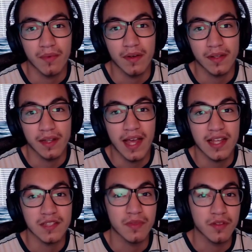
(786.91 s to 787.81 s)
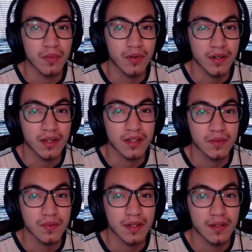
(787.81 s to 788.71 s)
on the last motherboard
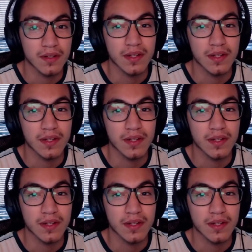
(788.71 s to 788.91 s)
as well.